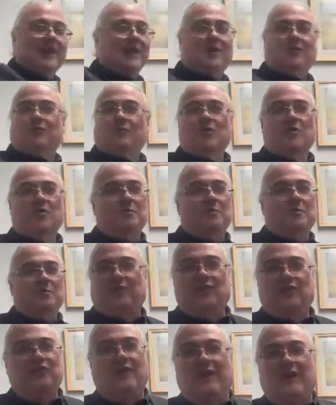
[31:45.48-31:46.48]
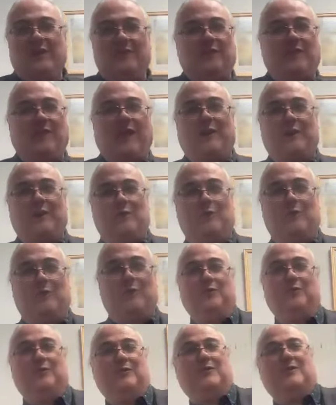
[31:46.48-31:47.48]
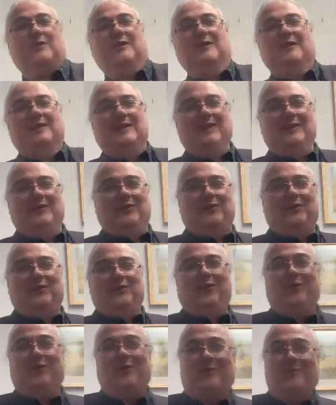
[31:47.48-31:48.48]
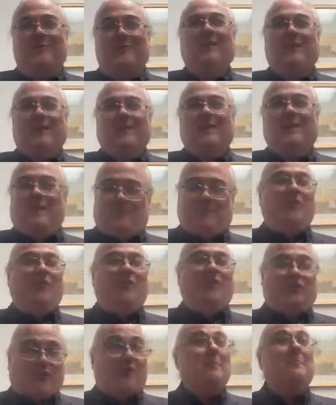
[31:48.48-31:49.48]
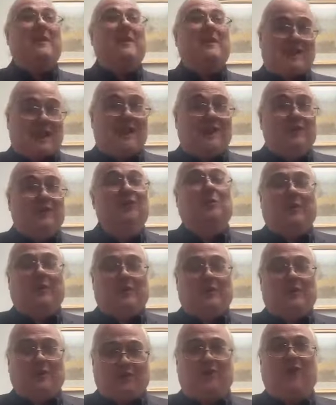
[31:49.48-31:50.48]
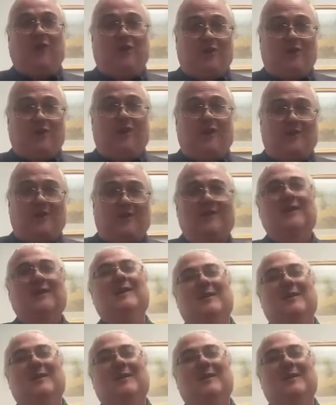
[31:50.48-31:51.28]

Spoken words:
get a root position A flat chord in the song. The song begins with its tonic,